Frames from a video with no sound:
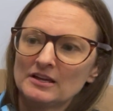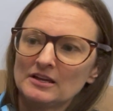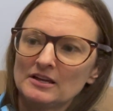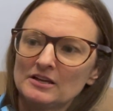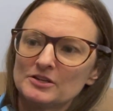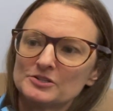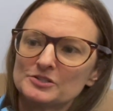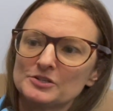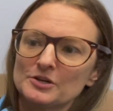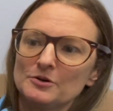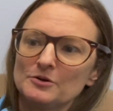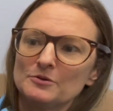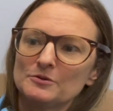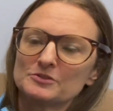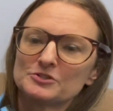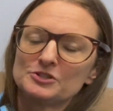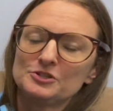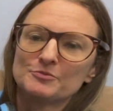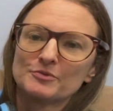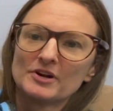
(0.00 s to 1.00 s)
So
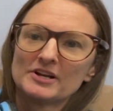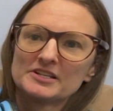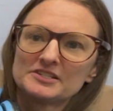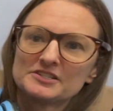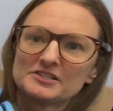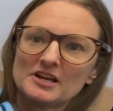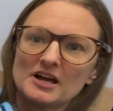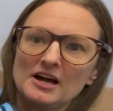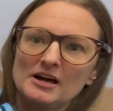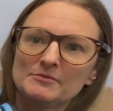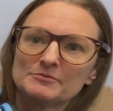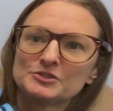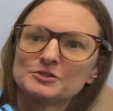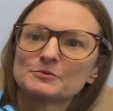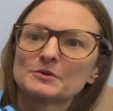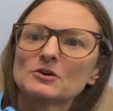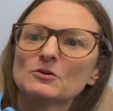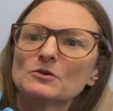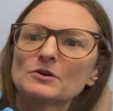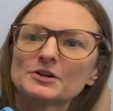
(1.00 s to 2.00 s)
to
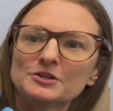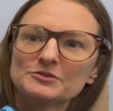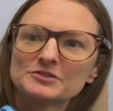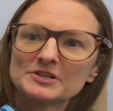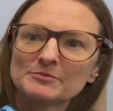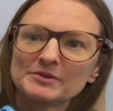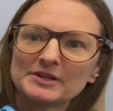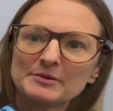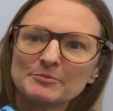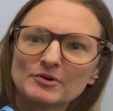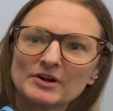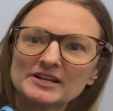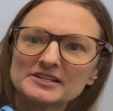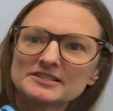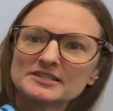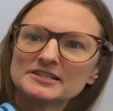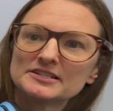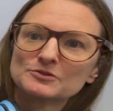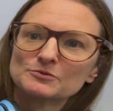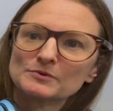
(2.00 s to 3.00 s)
record, you simply press
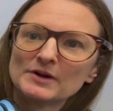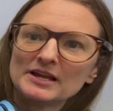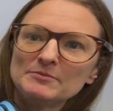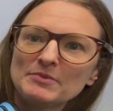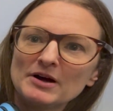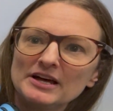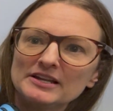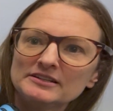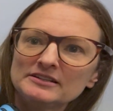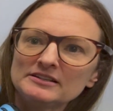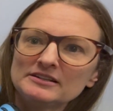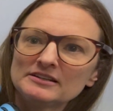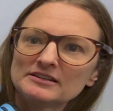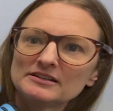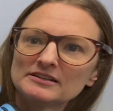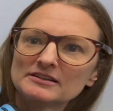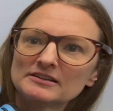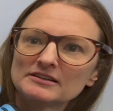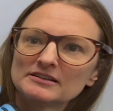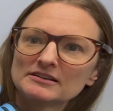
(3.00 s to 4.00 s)
this red button
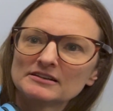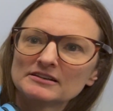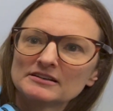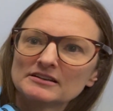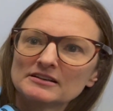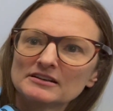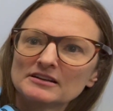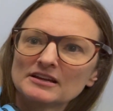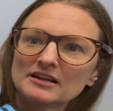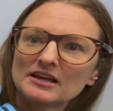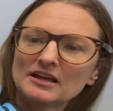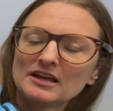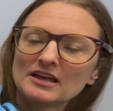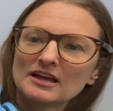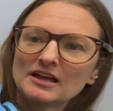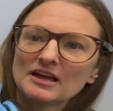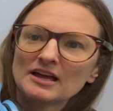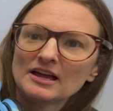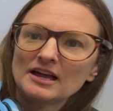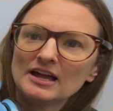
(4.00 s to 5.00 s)

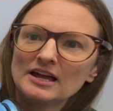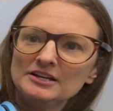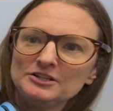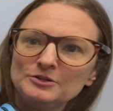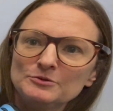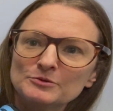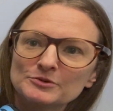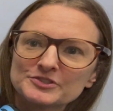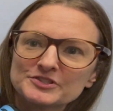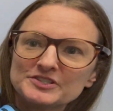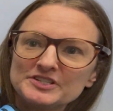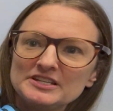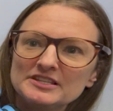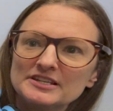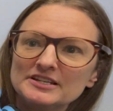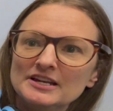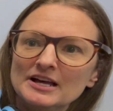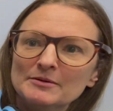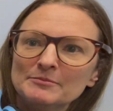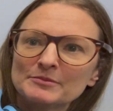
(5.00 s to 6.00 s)
and you will see
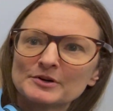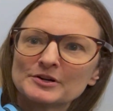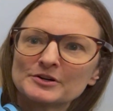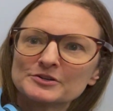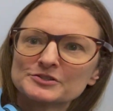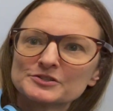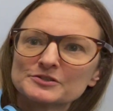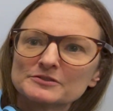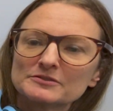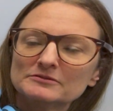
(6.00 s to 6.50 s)
the numbers.